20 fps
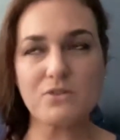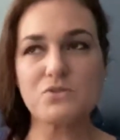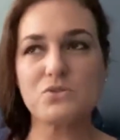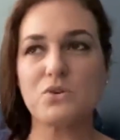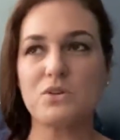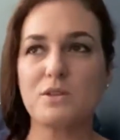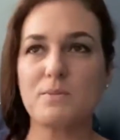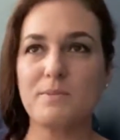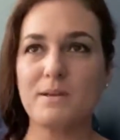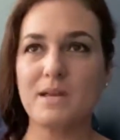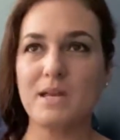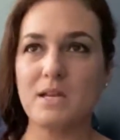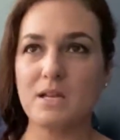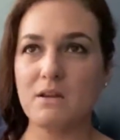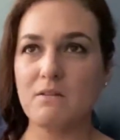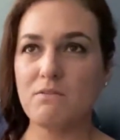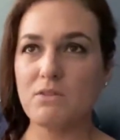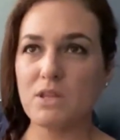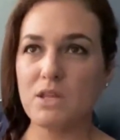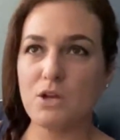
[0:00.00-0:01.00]
So at the beginning
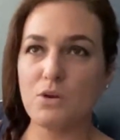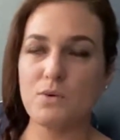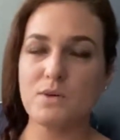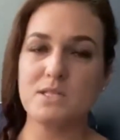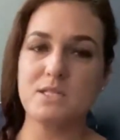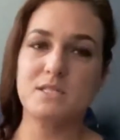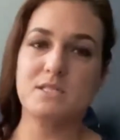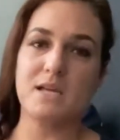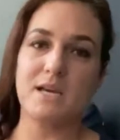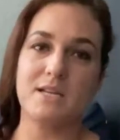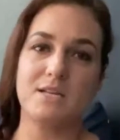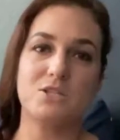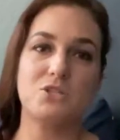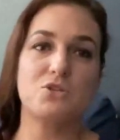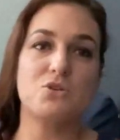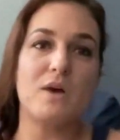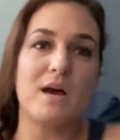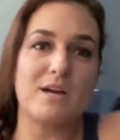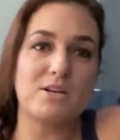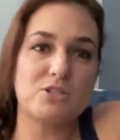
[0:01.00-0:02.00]
of the year, we decided
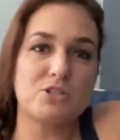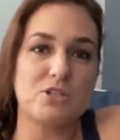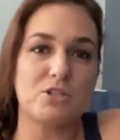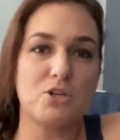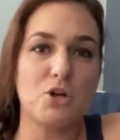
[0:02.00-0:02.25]
to actually